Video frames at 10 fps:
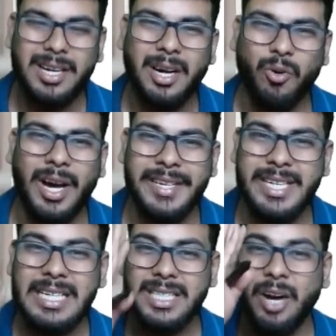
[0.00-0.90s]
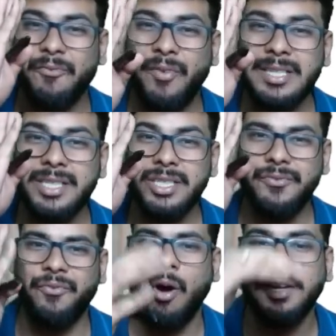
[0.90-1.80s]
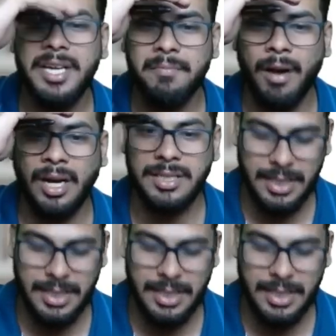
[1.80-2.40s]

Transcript: now guys, the first 40 marks